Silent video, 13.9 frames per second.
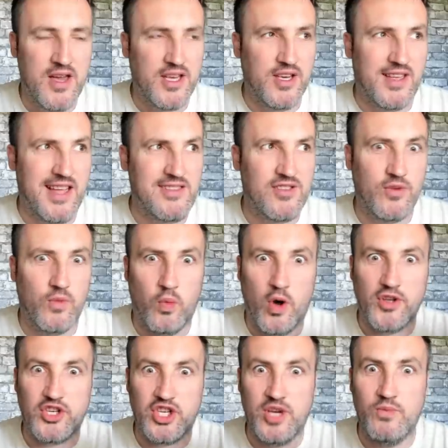You'd end up
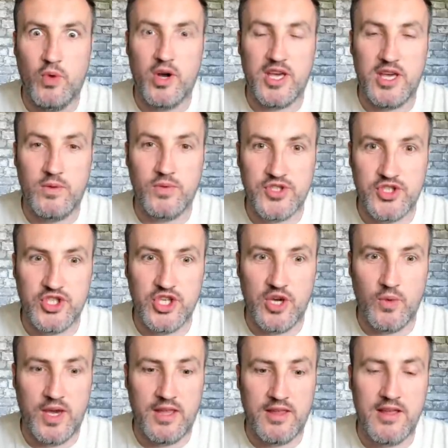watching what he was
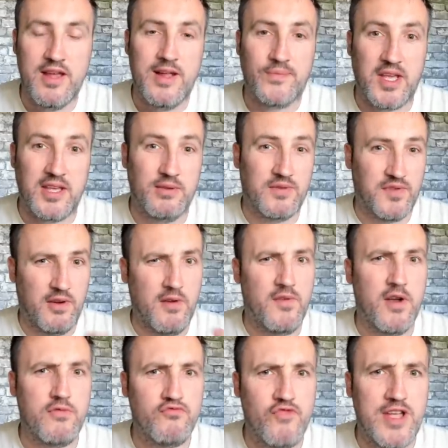doing. And he was very,
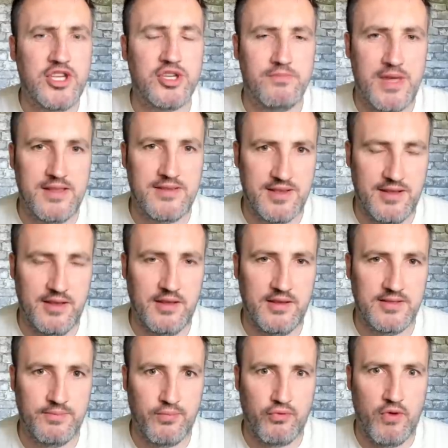very regimented in his
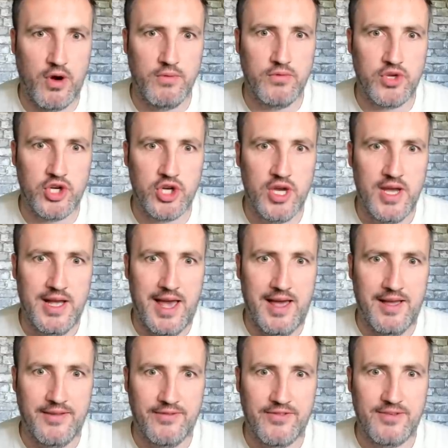approach.
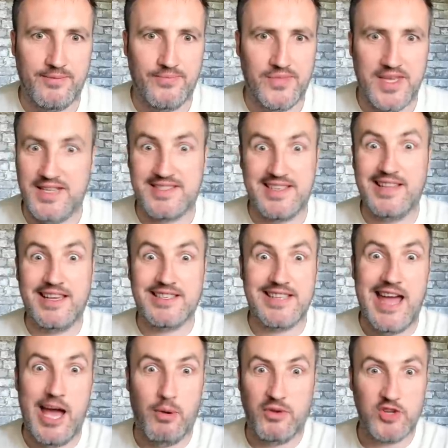And he still is
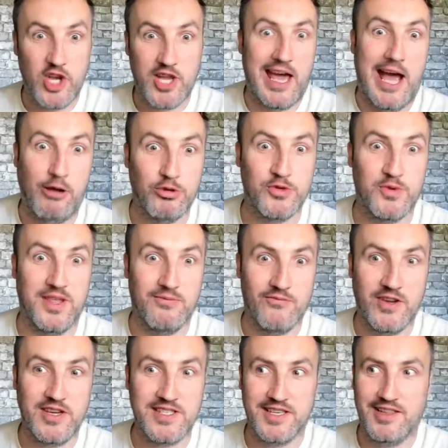now. I've shared a house with him
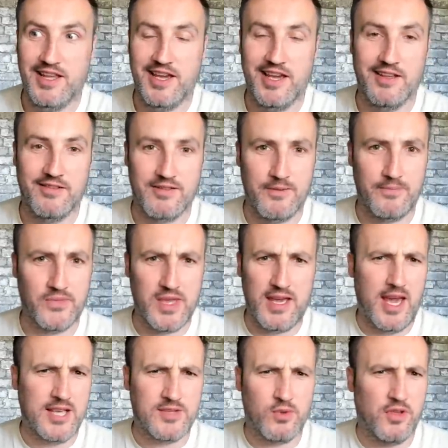recently, and
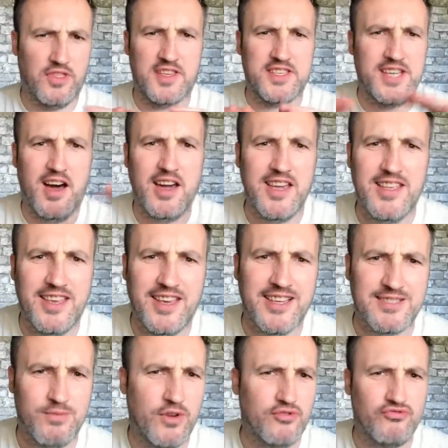he's one of the tidiest,
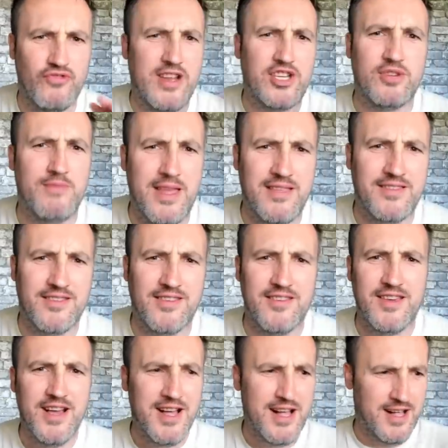most regimented,
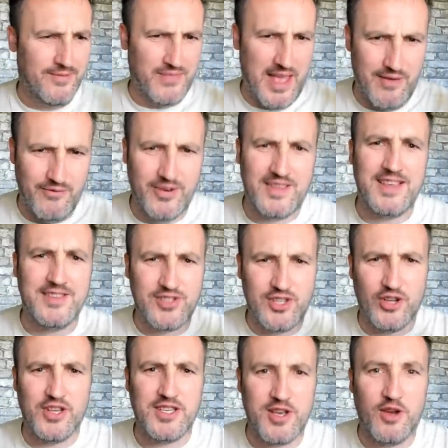everything's got
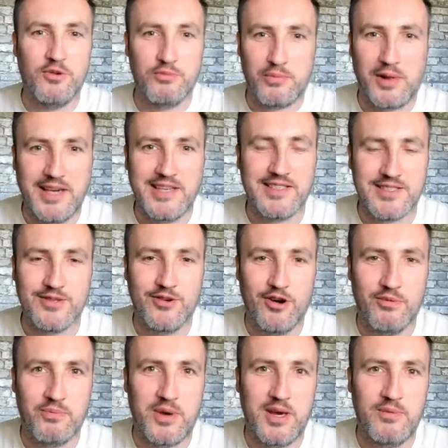its own place sort
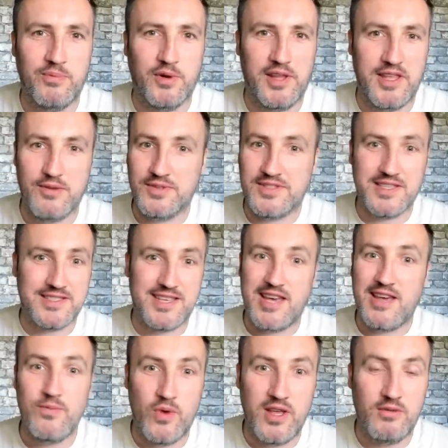of people. And it was the
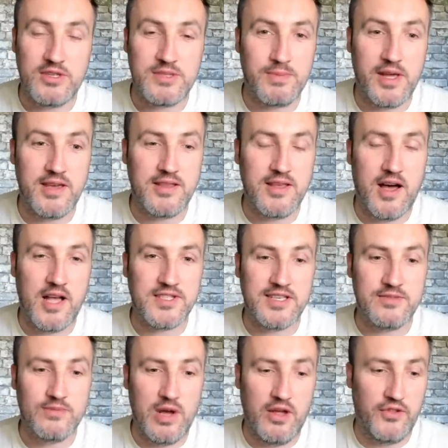same when he was playing darts as
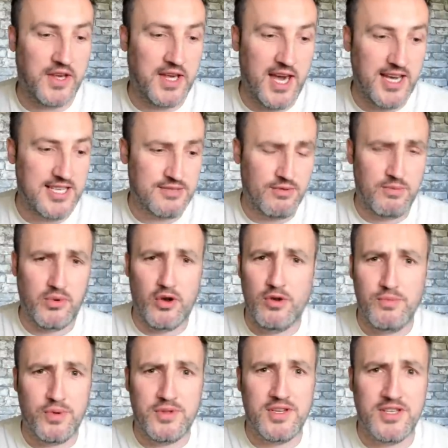well. The case would be
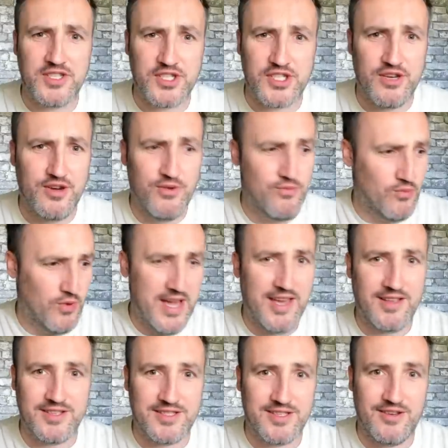opened in a certain way, in
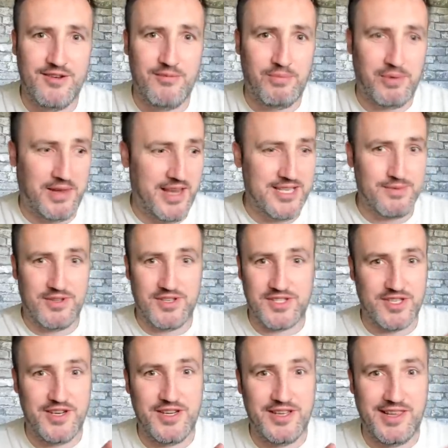a certain place, with a
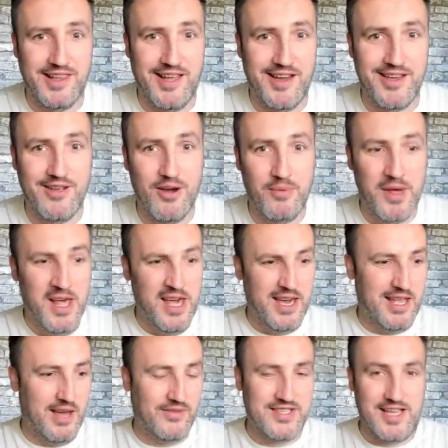certain lineup. He'd
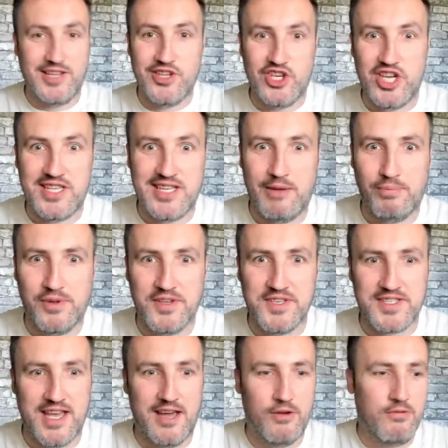have his energy tablets
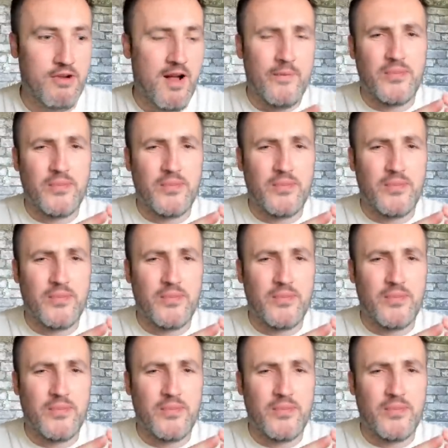down.